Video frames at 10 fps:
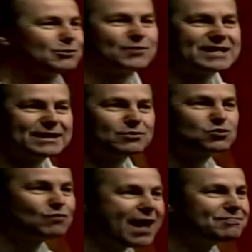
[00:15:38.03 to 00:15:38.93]
reading was
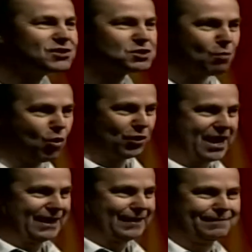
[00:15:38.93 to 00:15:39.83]
read this
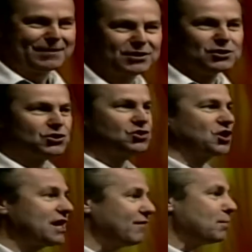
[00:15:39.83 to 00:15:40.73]
morning.
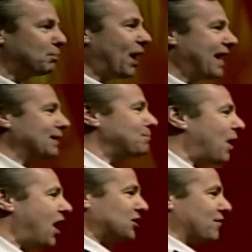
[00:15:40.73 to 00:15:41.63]
Stephen playing the
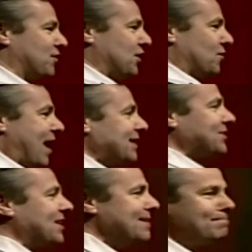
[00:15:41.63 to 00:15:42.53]
part of the narrator,